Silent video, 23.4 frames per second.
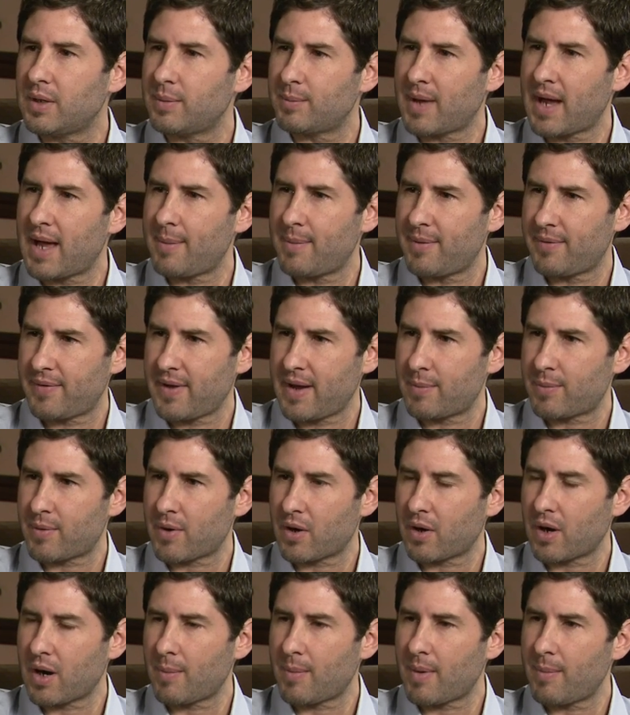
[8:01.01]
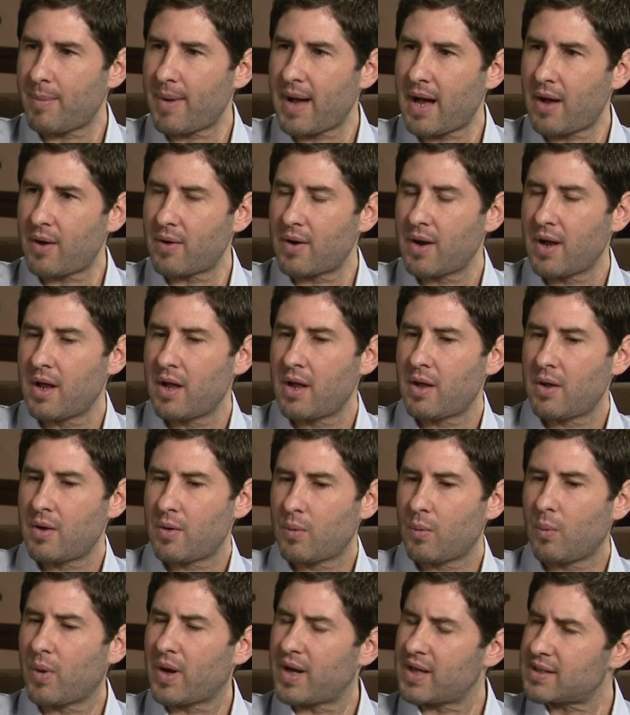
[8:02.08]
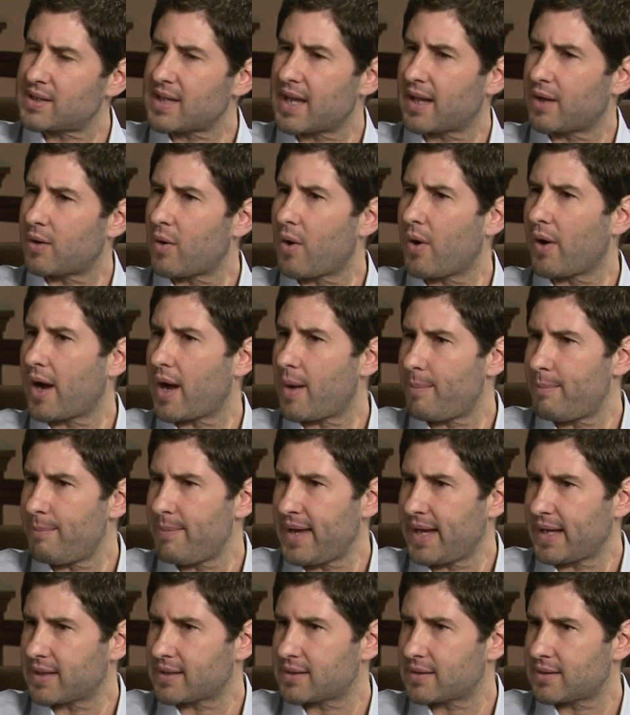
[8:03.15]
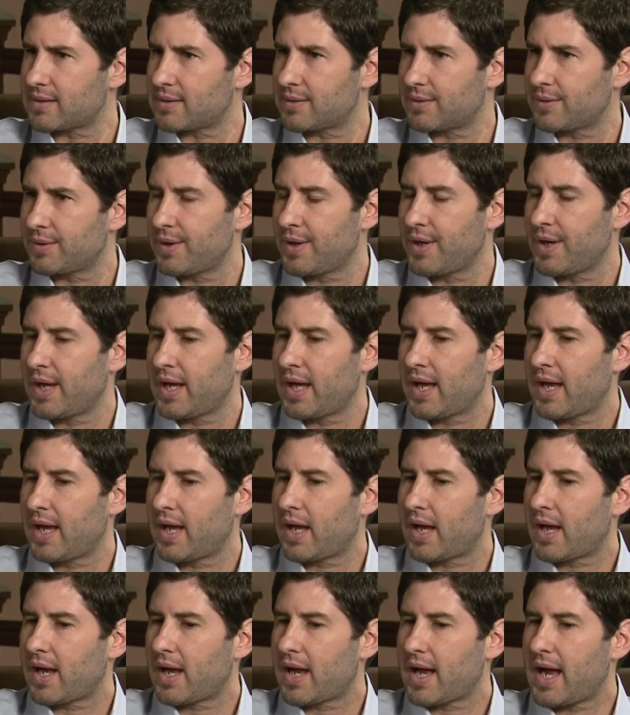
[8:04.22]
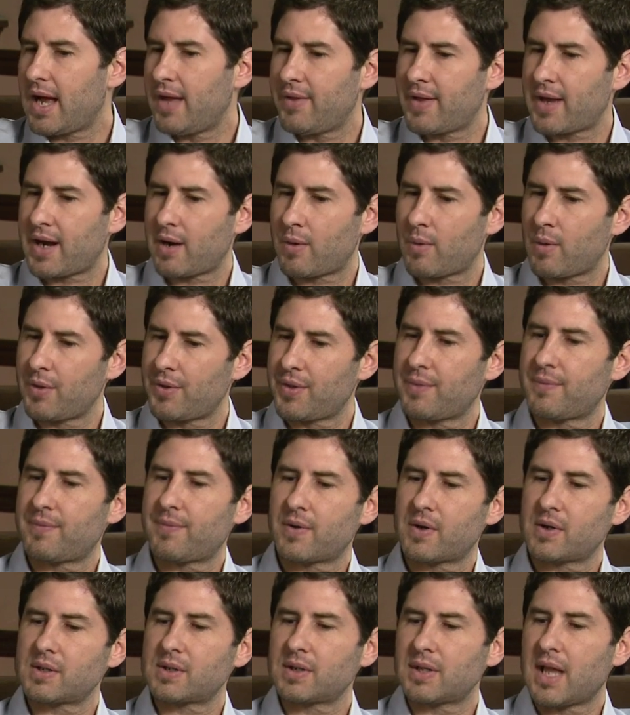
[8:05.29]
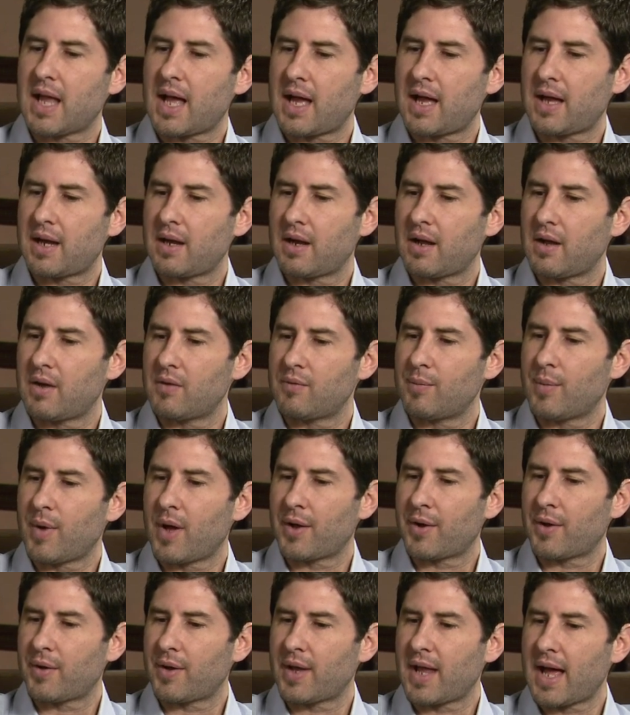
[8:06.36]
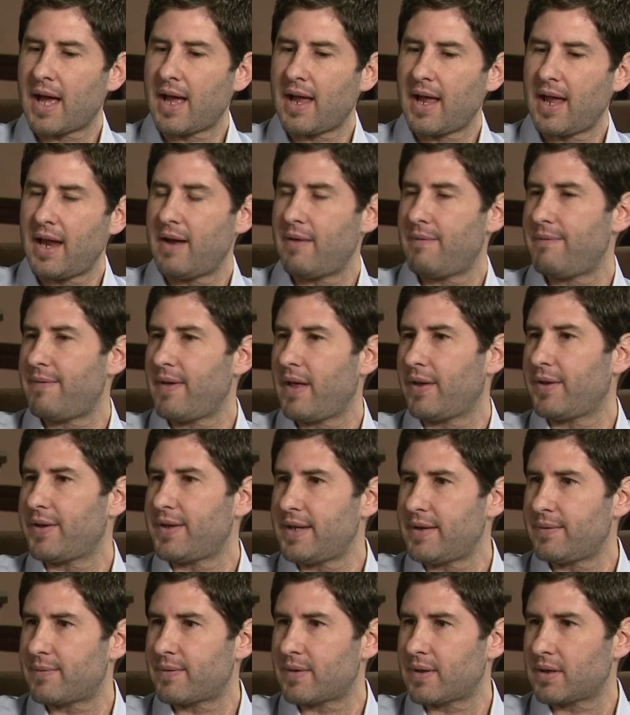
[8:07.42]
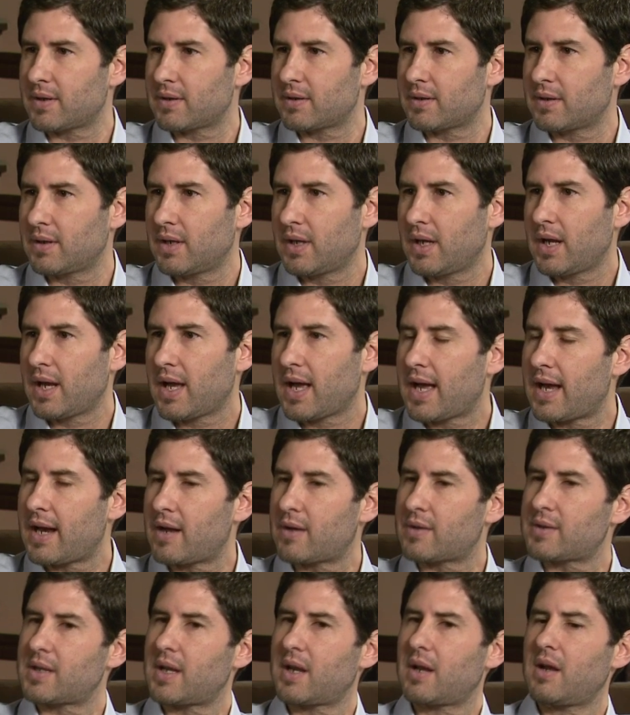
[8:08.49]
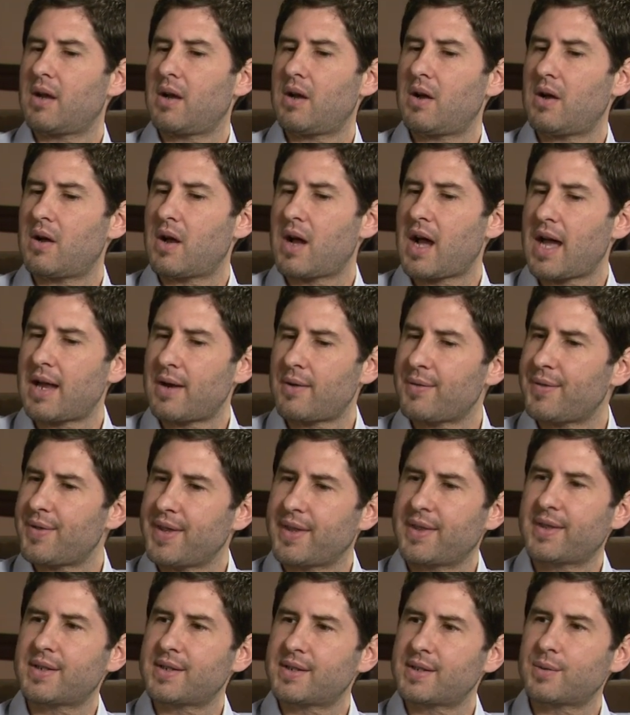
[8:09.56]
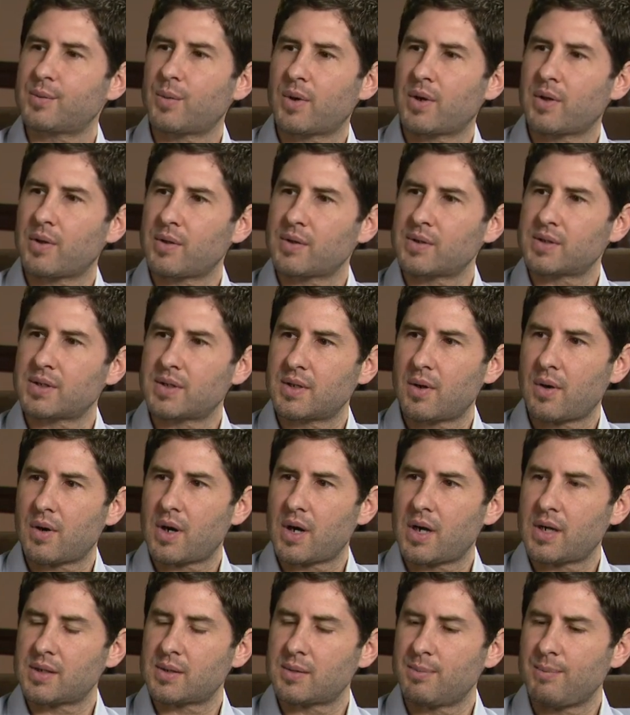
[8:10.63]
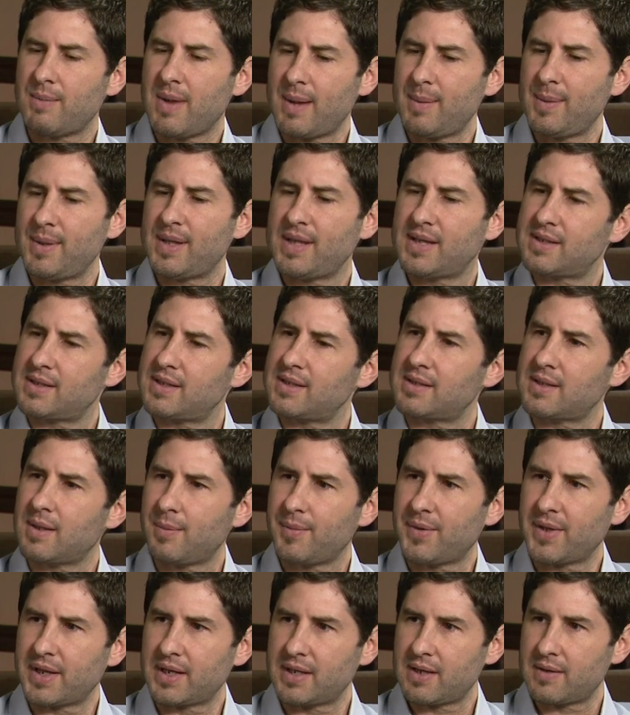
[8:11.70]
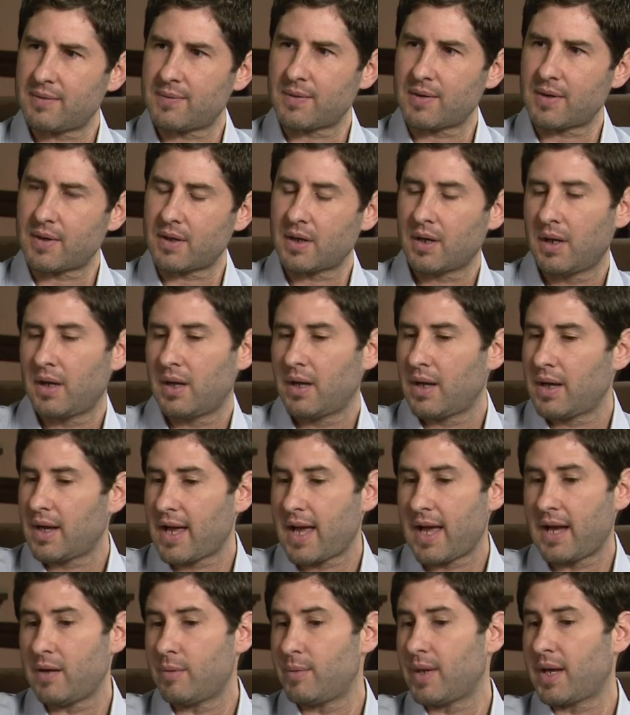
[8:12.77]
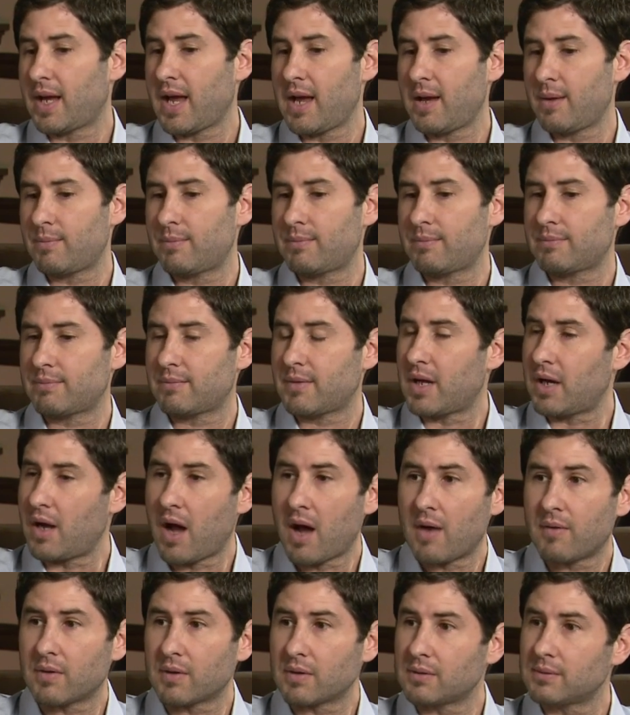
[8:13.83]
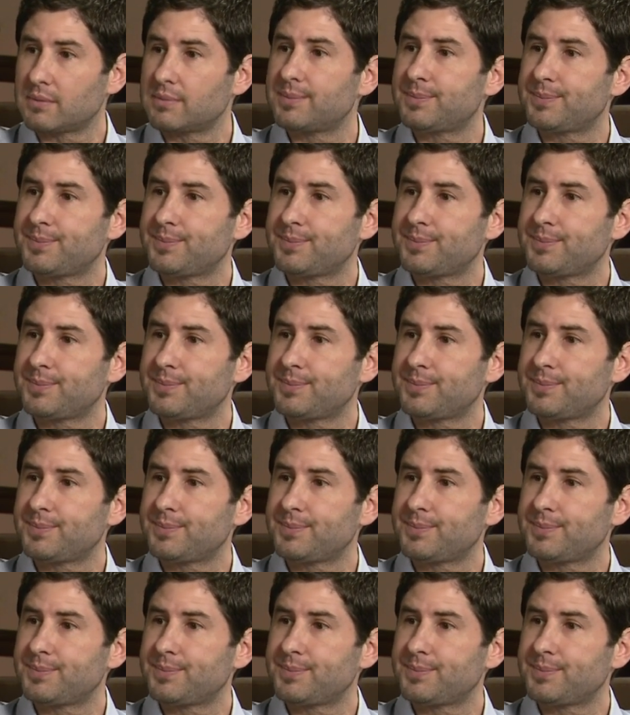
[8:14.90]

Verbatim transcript: in my MFA program about what it's like growing up mixed. Mm-hmm. And then I wrote the first line of Ball Don't Lie, and it felt different. And I was like, huh, I don't think this is one of those stories. Maybe this is something different. And it became a novel.